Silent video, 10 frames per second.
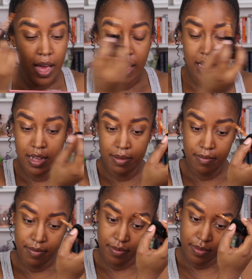
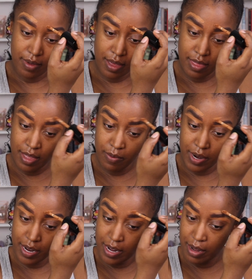And then when
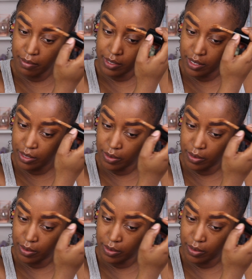it comes to the